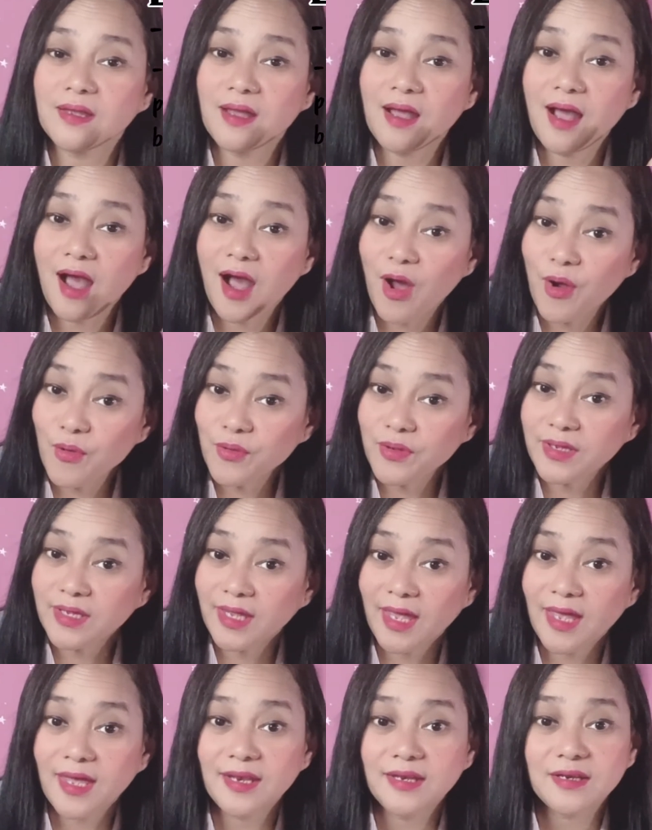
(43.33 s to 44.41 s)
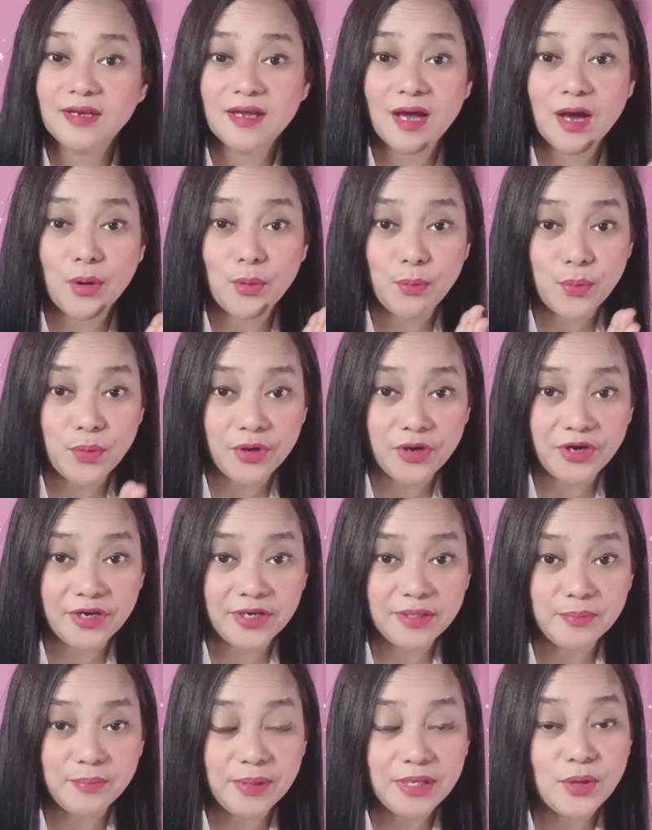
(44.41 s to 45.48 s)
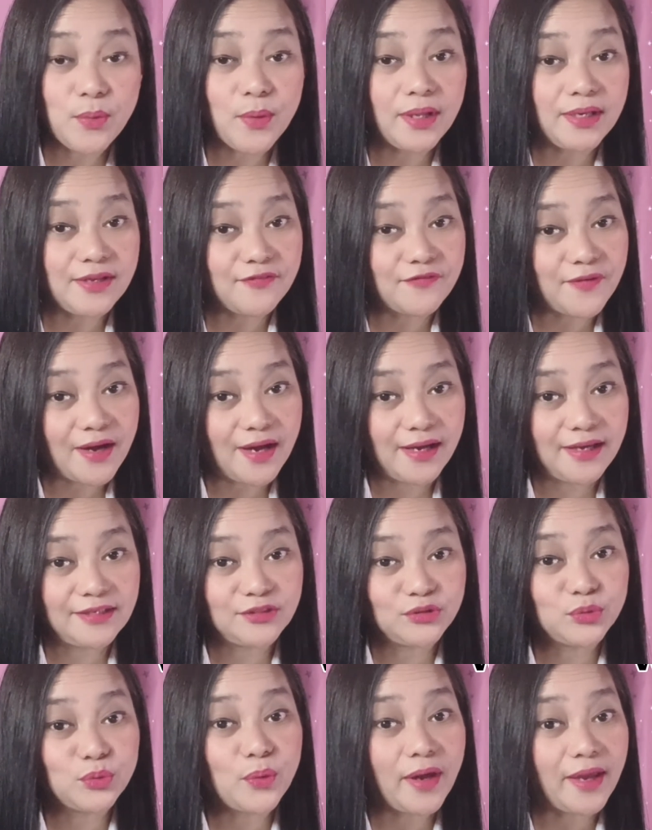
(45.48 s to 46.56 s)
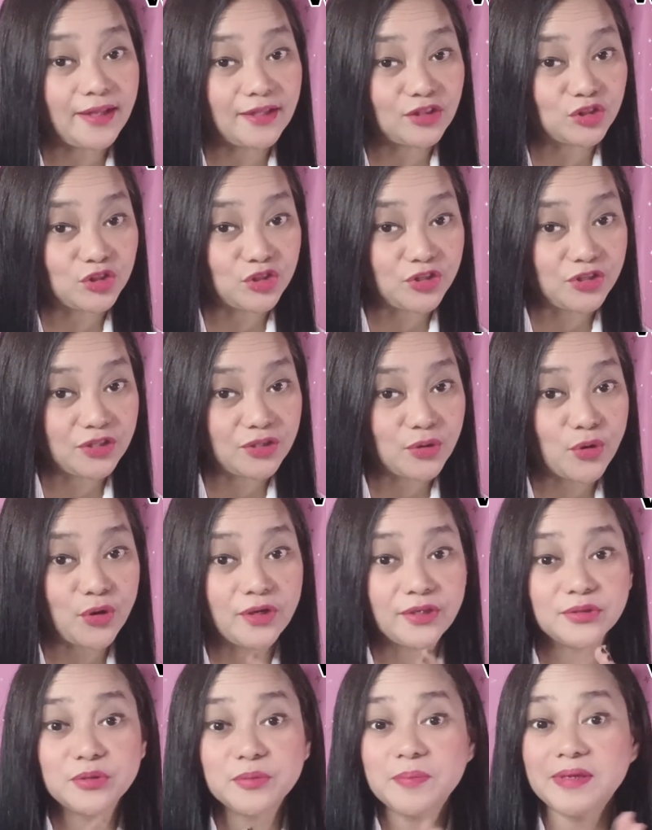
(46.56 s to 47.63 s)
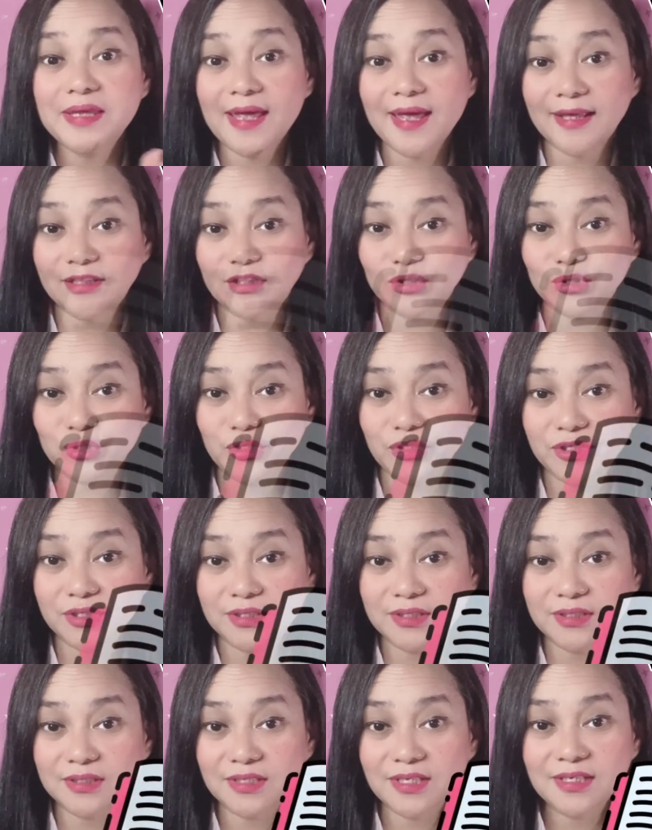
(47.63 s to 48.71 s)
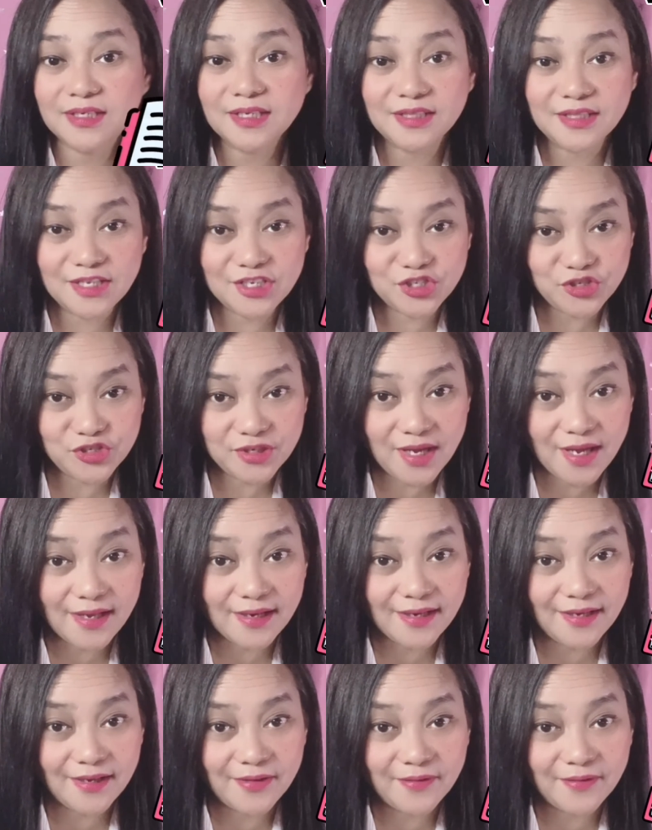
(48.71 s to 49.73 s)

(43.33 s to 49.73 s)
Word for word: how can a word be qualified to enter or to be entered in a dictionary?